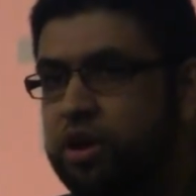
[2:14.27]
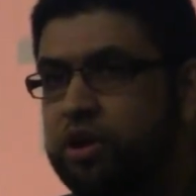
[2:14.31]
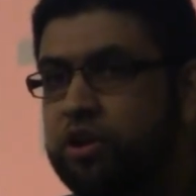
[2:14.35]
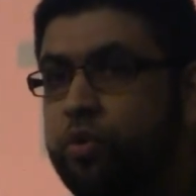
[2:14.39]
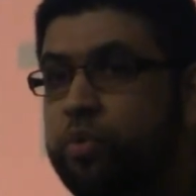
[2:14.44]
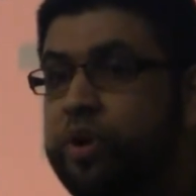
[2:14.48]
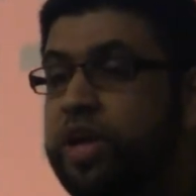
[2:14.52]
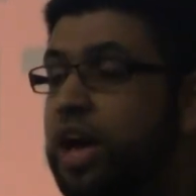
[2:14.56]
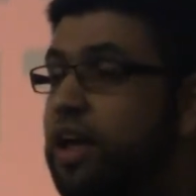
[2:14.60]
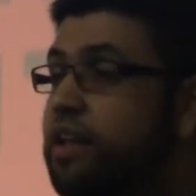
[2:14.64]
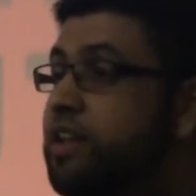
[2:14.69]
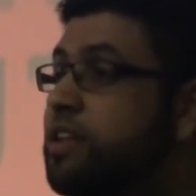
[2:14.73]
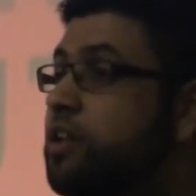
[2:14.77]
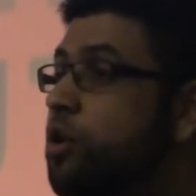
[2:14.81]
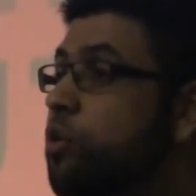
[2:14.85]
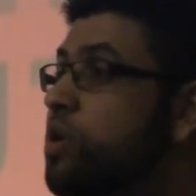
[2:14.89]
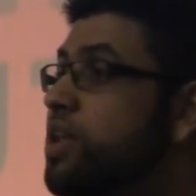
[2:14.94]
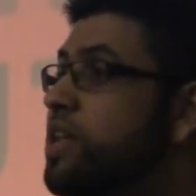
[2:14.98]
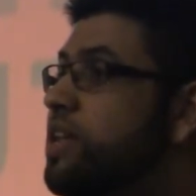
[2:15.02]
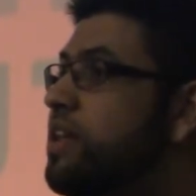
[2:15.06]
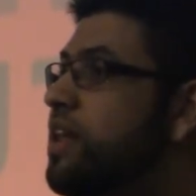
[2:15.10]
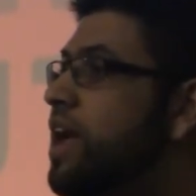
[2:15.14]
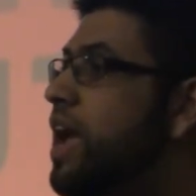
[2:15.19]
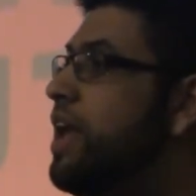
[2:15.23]
Do we
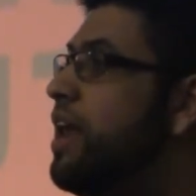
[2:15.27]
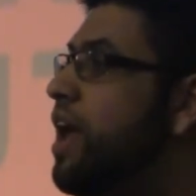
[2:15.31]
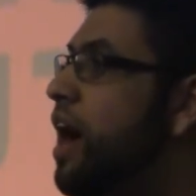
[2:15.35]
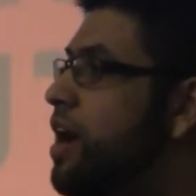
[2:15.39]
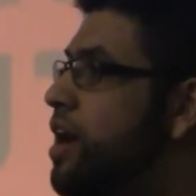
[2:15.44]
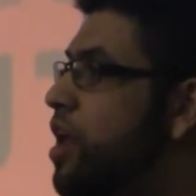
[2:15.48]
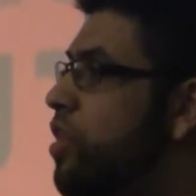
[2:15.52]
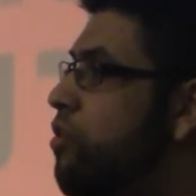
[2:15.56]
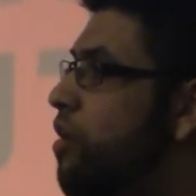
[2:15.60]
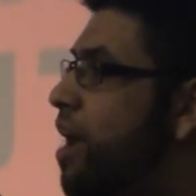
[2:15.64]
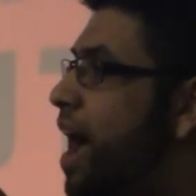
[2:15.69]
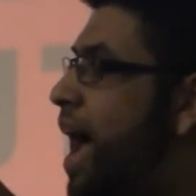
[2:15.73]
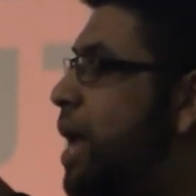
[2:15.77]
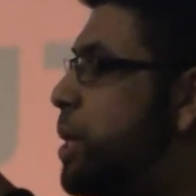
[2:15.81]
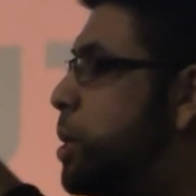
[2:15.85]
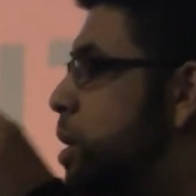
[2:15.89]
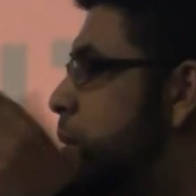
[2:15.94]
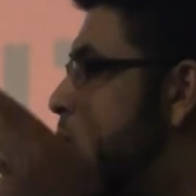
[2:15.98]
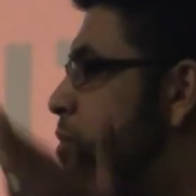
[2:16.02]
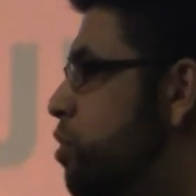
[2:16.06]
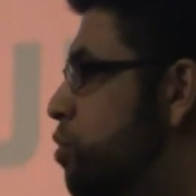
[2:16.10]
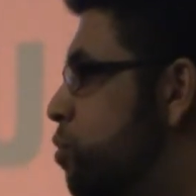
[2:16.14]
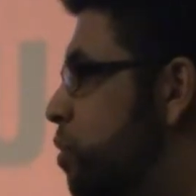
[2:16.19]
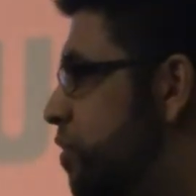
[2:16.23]
associate another
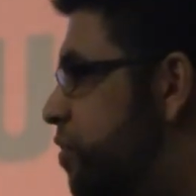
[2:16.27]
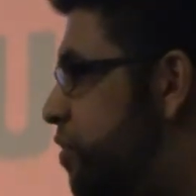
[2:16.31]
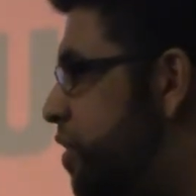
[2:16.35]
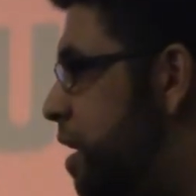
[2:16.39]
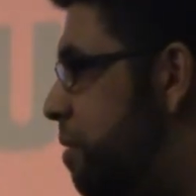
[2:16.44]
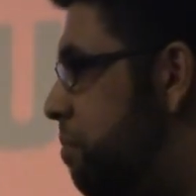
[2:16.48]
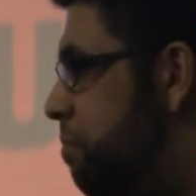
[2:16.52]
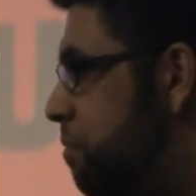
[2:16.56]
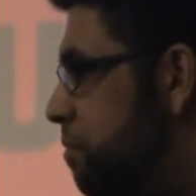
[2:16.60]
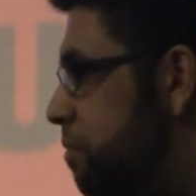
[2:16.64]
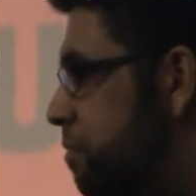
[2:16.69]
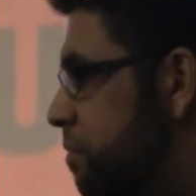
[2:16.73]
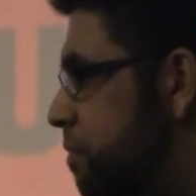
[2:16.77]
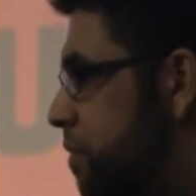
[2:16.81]
attribute with them?